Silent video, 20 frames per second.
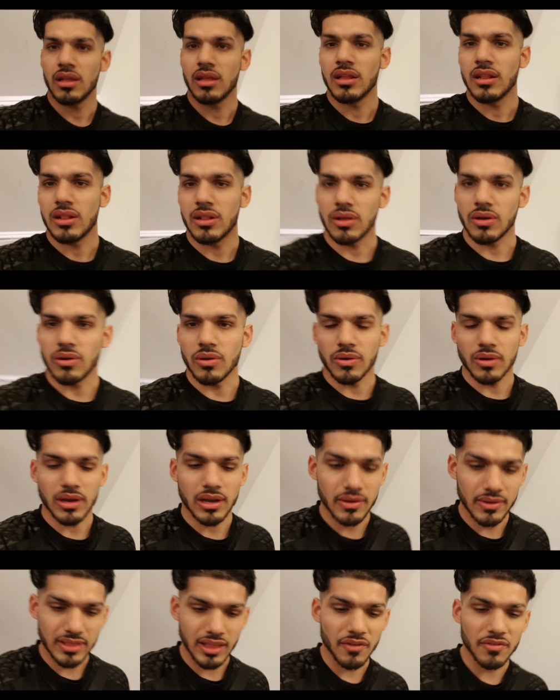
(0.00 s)
So,
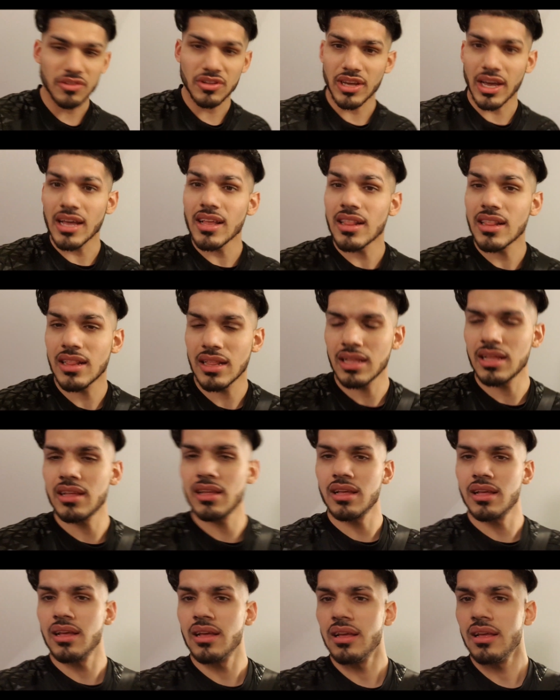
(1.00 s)
thanks to you guys.
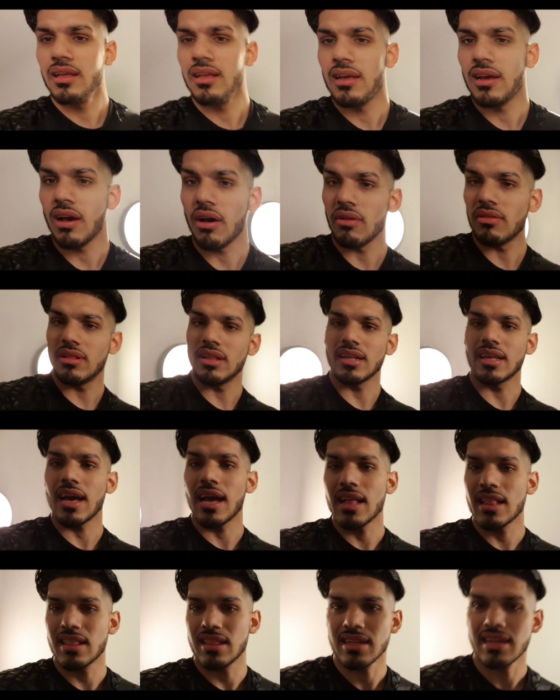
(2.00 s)
I'll see you
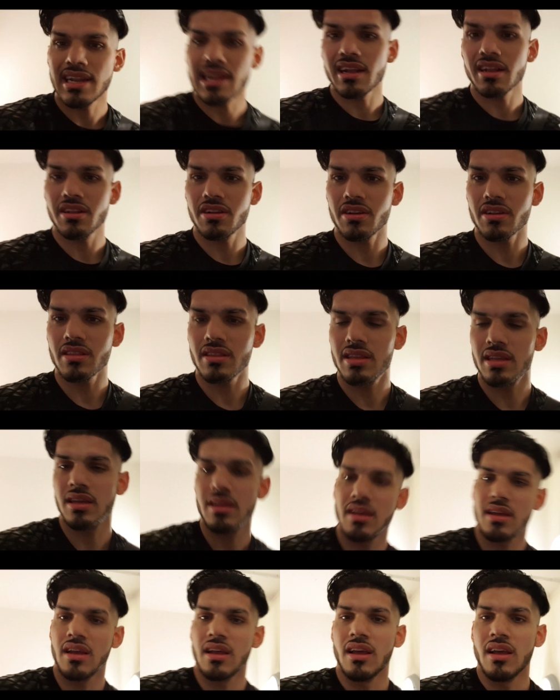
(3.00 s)
guys in the next shot
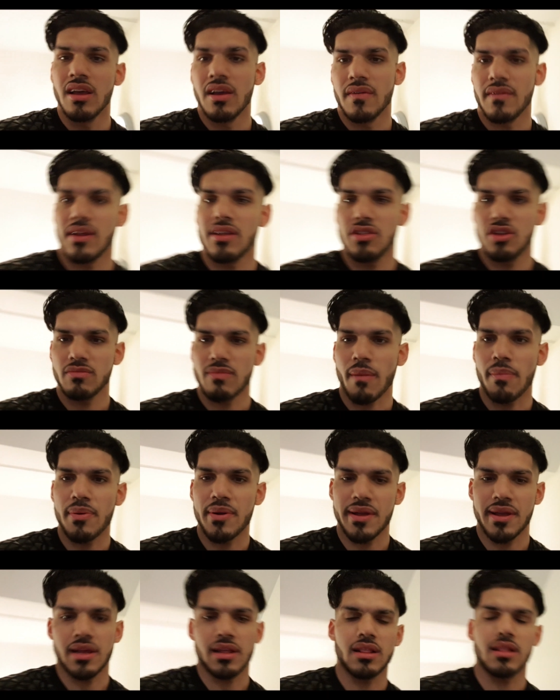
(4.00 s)
and do my
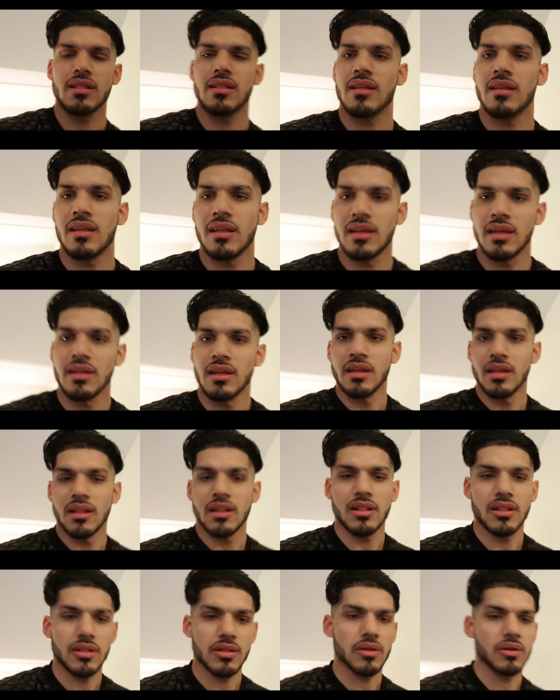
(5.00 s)
prayers.
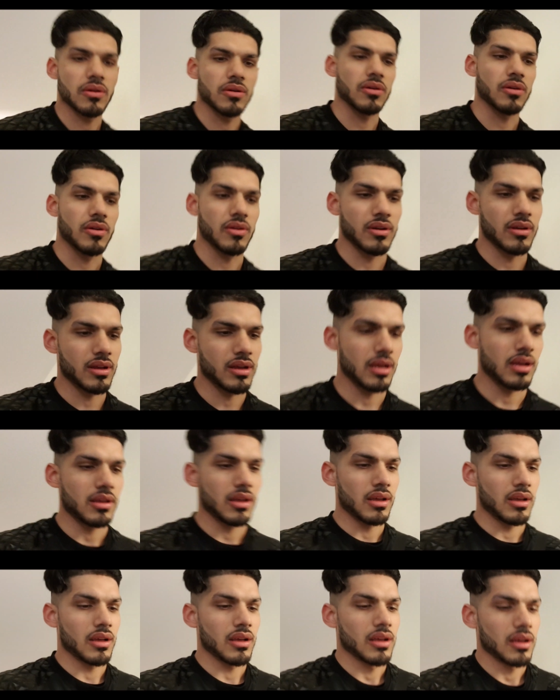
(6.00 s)
So,
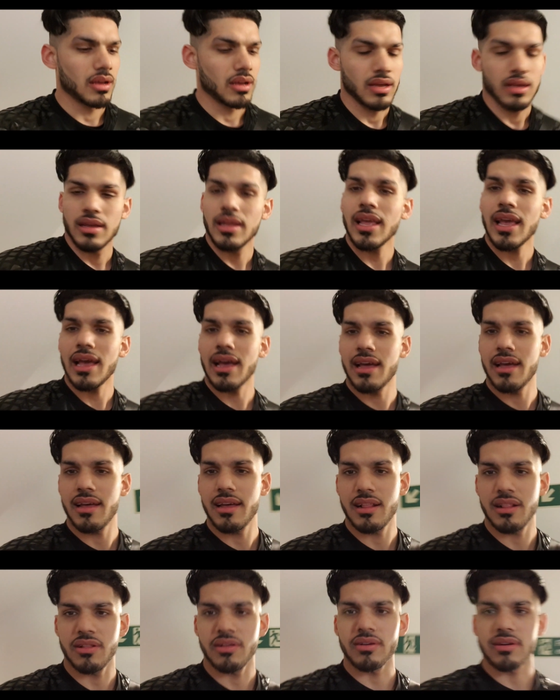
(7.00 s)
yeah.
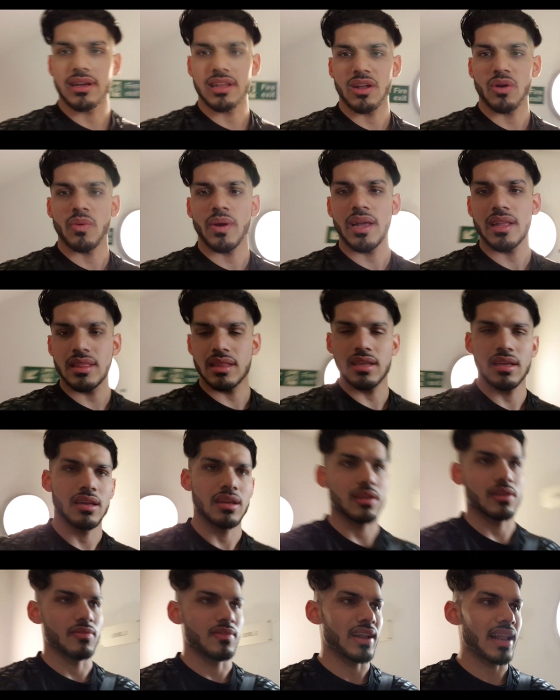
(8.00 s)
Gonna wait,
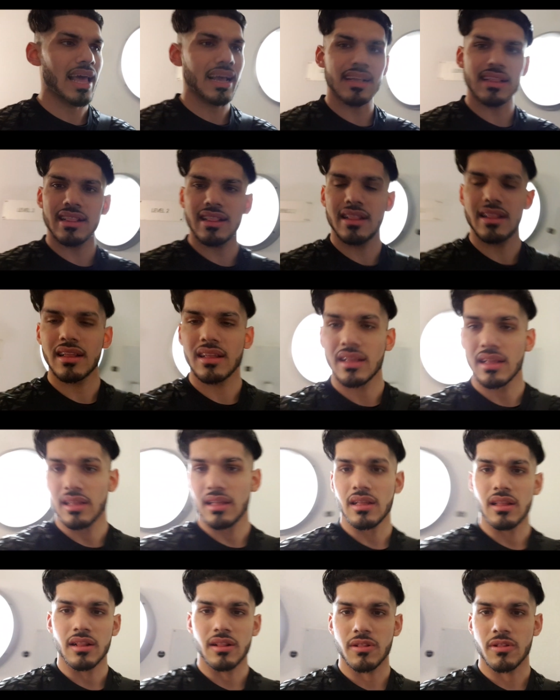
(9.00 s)
relax.
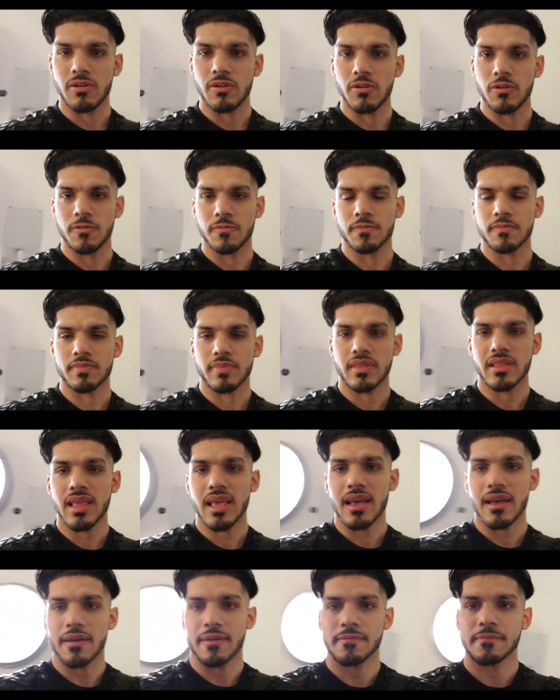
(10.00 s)
So yeah.